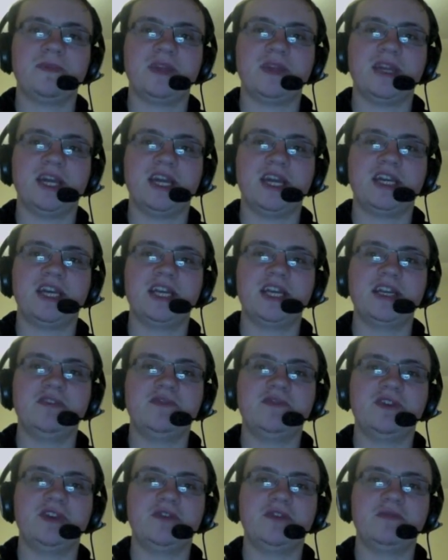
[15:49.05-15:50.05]
it kind
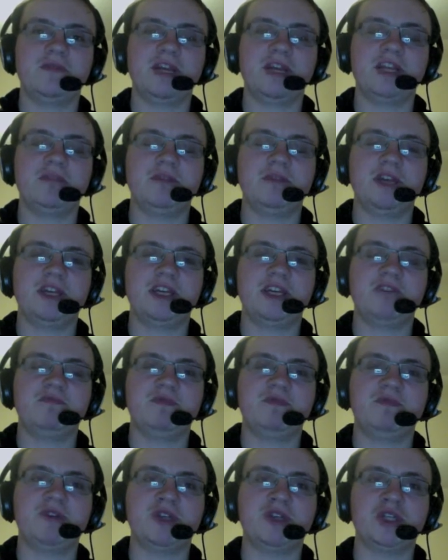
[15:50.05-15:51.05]
of, reminded me, it gave
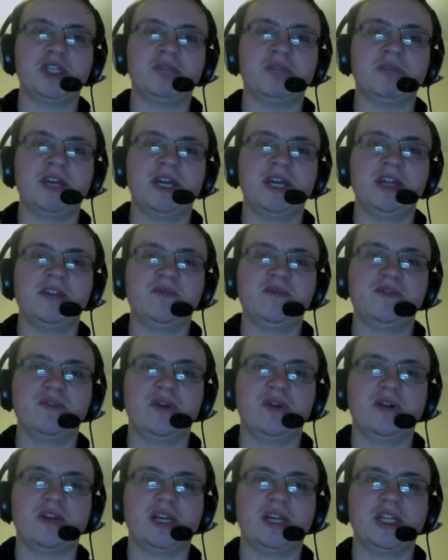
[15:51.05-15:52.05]
me pictures in my head of The
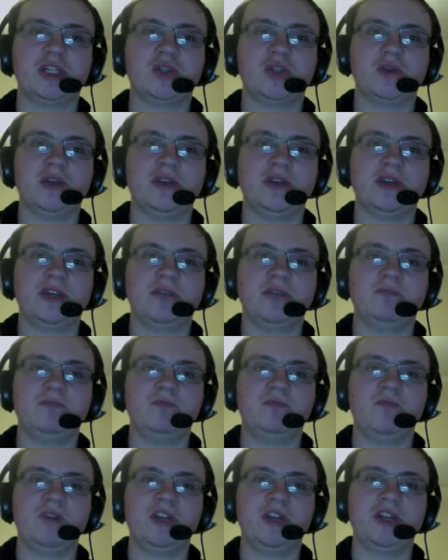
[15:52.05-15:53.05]
Rock actually,
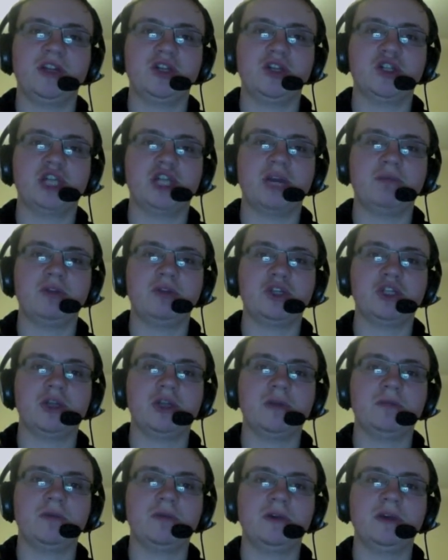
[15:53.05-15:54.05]
winning the
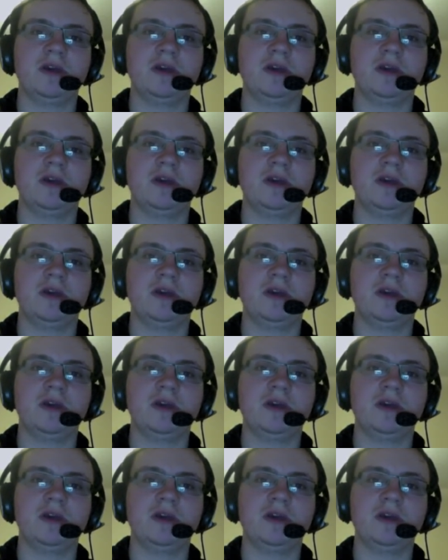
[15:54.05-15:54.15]
championship.